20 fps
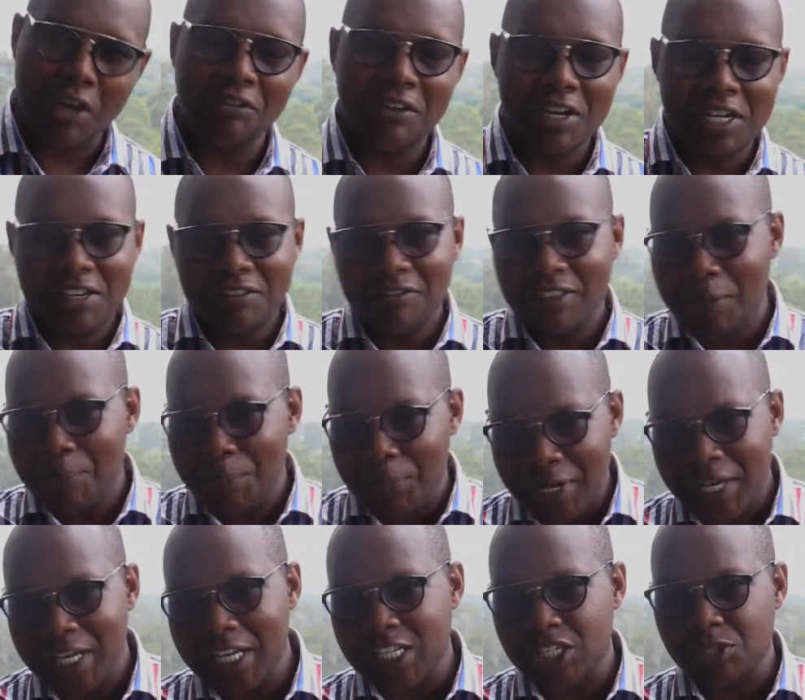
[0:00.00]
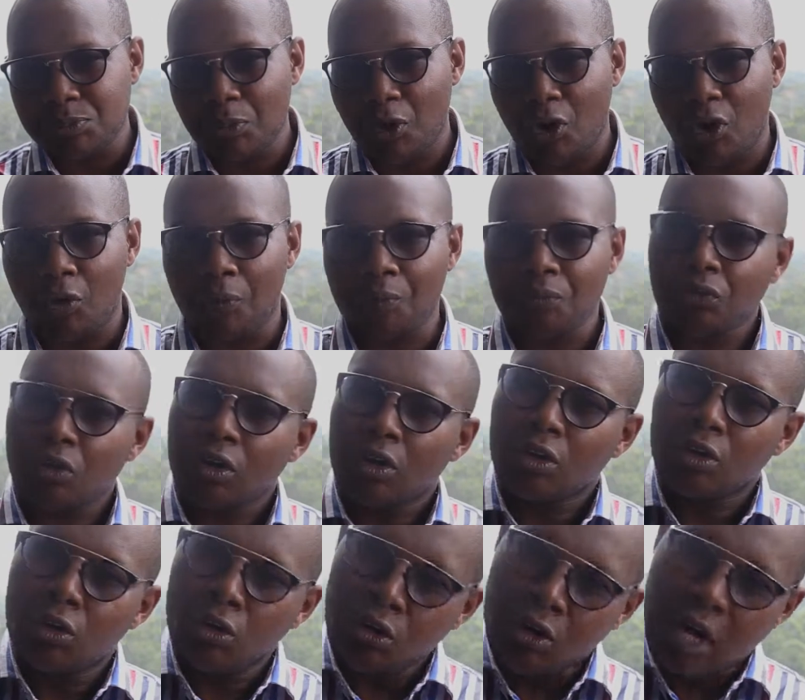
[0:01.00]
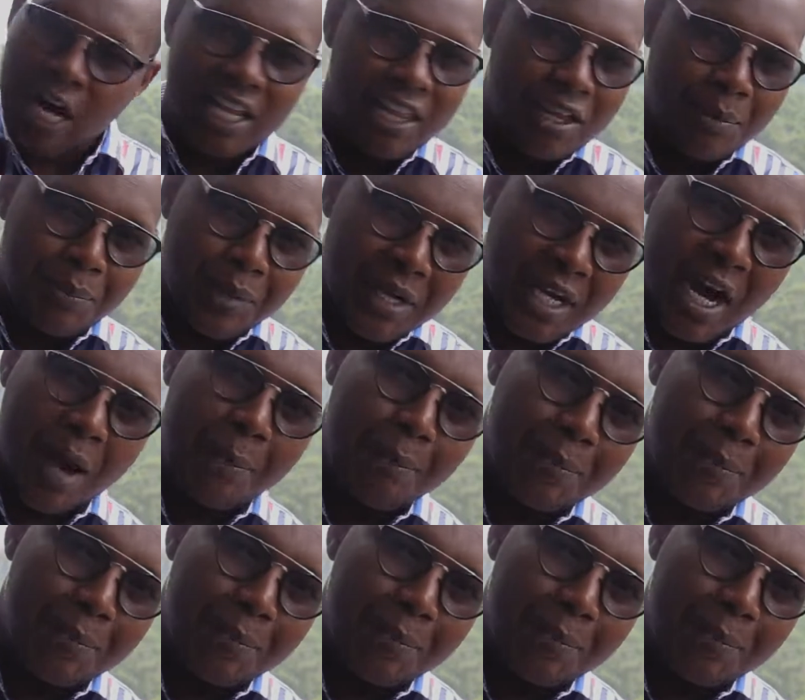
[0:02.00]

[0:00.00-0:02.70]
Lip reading: even if the pay is small. Look at the bigger